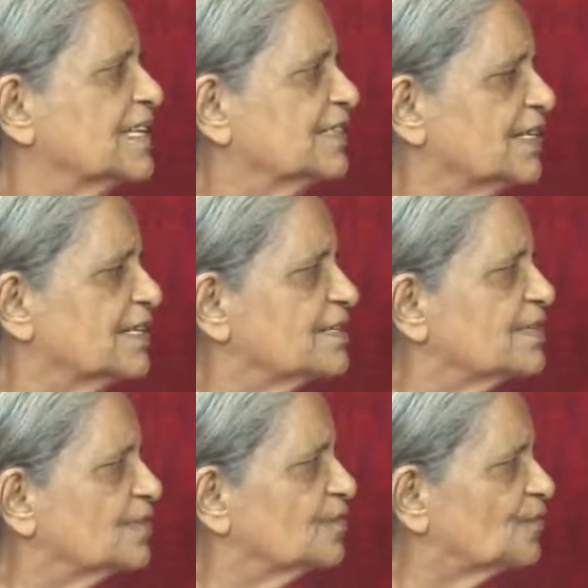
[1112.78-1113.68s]
that is
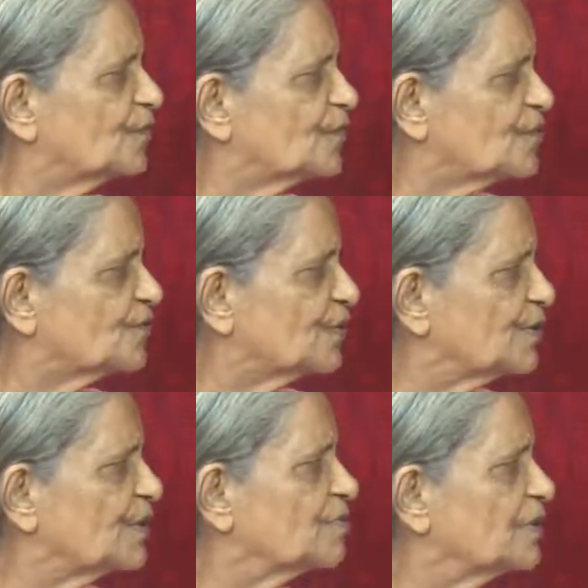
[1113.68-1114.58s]
the first
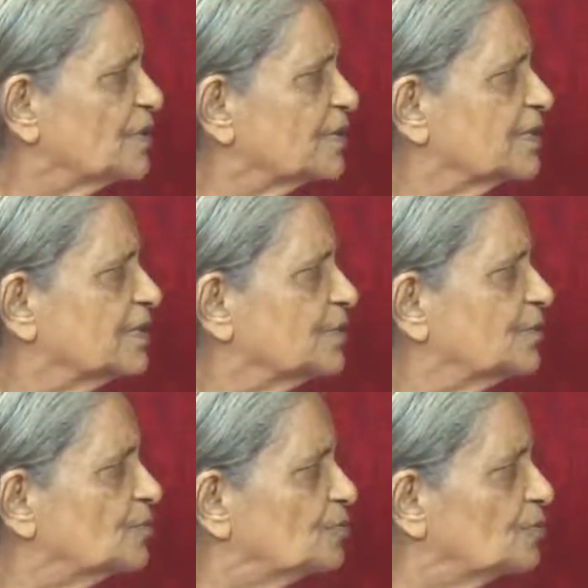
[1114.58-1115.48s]
fundamental
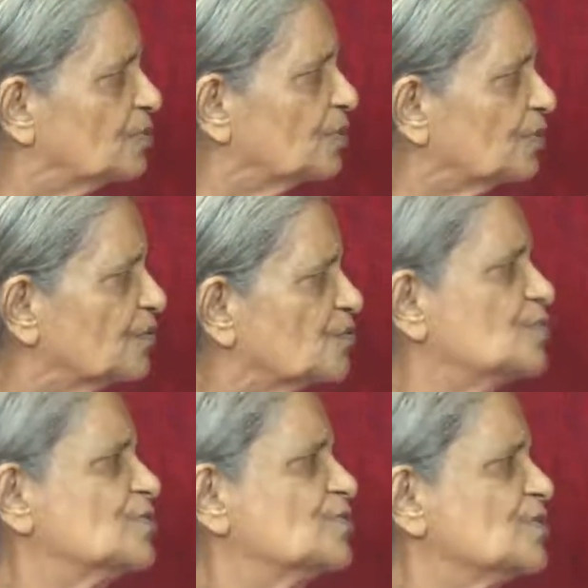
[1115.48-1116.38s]
rule of
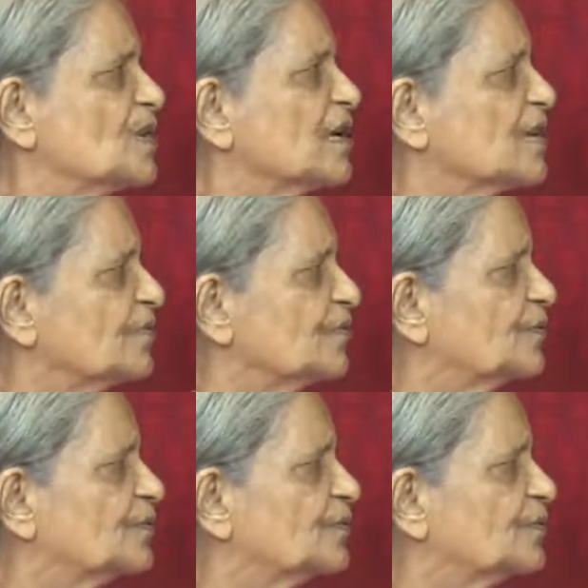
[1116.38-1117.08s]
spiritual life